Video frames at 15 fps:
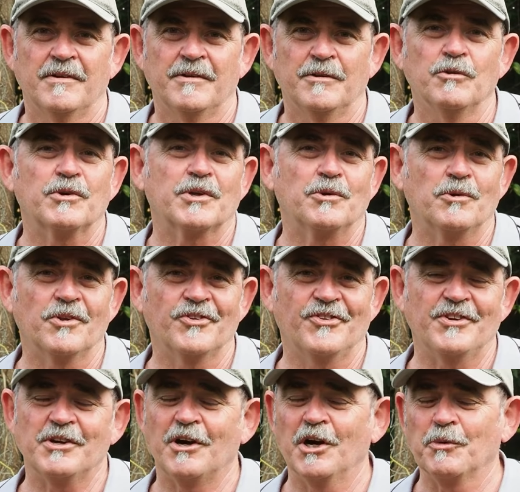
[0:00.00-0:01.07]
Look, in all
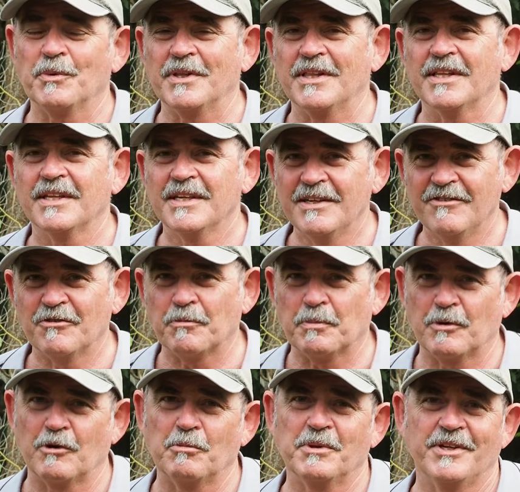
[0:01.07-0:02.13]
honesty, I would leave
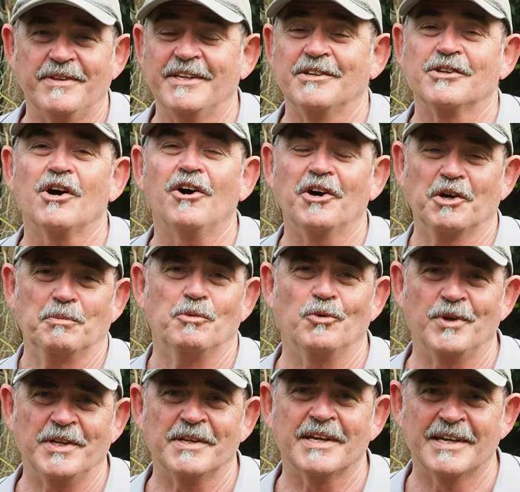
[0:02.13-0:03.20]
probably the entire
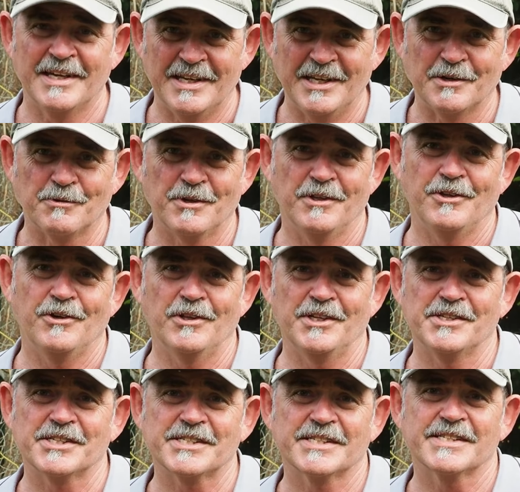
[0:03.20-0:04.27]
morning. Get here really early
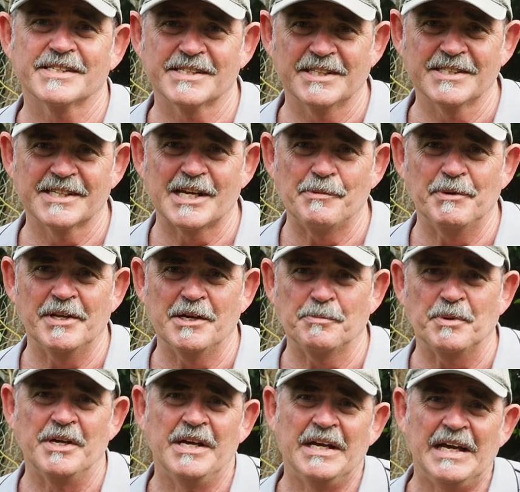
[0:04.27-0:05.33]
just as the sun's coming up,
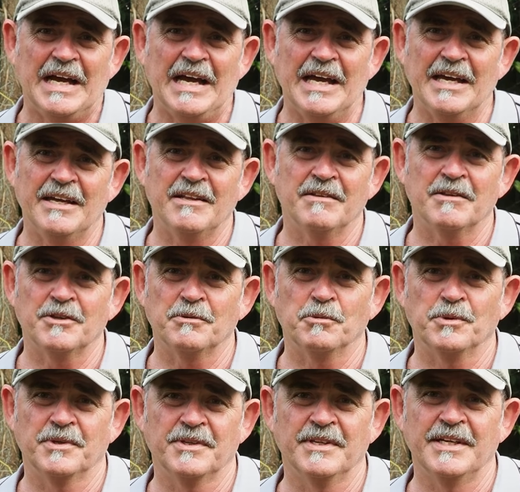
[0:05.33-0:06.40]
and you
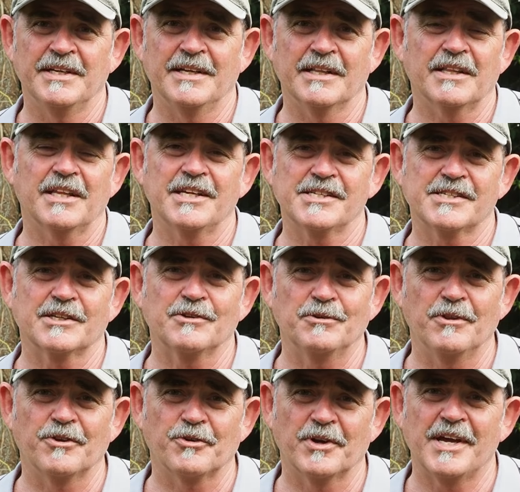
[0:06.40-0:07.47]
would need at least a
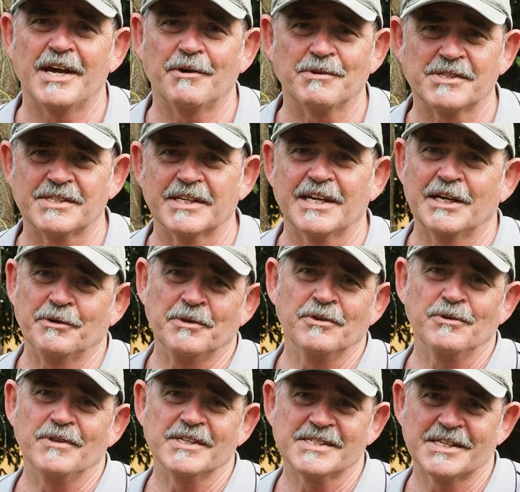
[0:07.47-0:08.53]
good 3 hours to go and
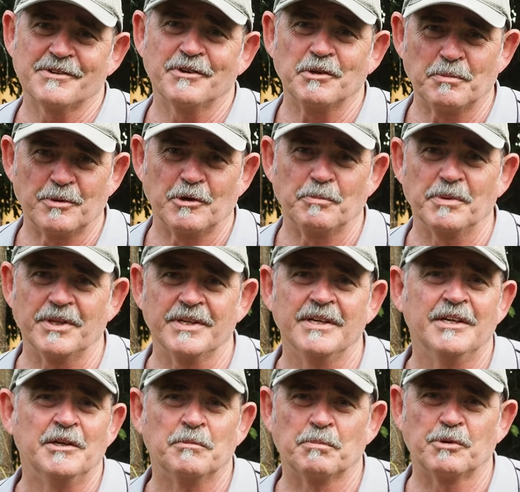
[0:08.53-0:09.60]
do this area properly.
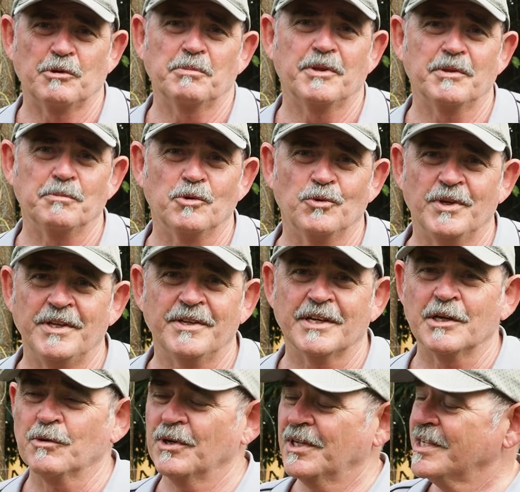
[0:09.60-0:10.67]
Probably the morning. You
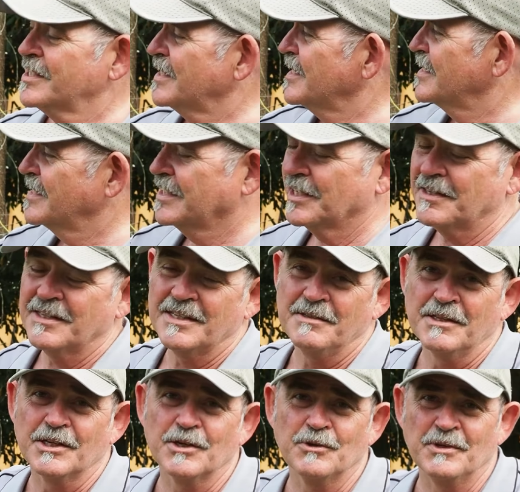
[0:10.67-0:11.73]
can quite easily sit at the
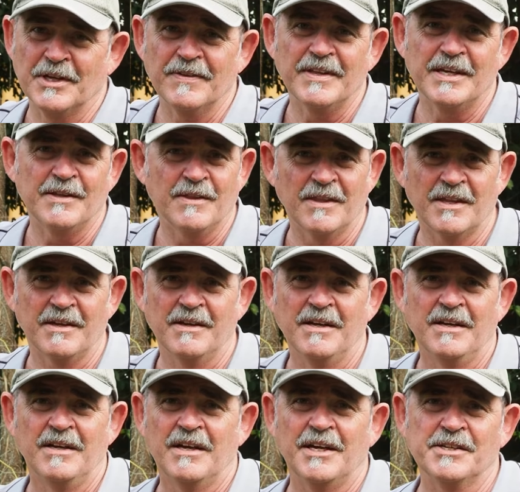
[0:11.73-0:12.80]
lagoon at the end there
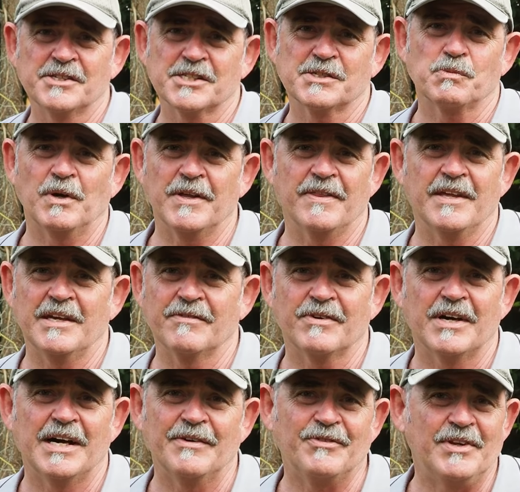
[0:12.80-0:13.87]
and just wait there for
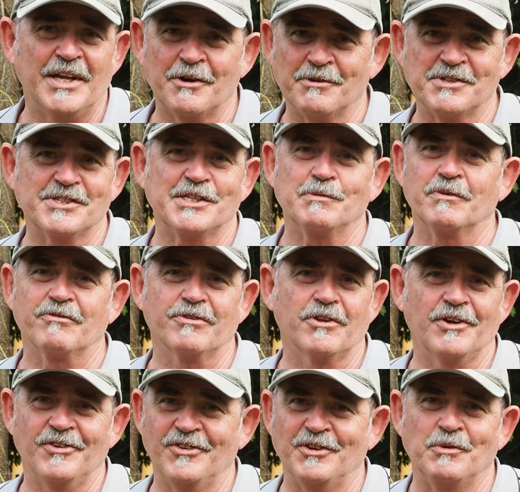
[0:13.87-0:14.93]
half an hour and see what
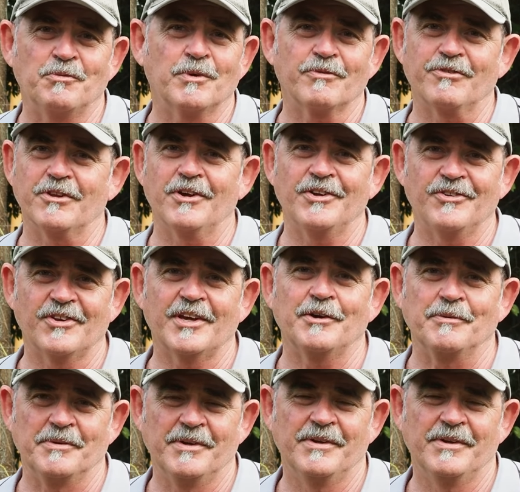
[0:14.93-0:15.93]
flies in and what flies out.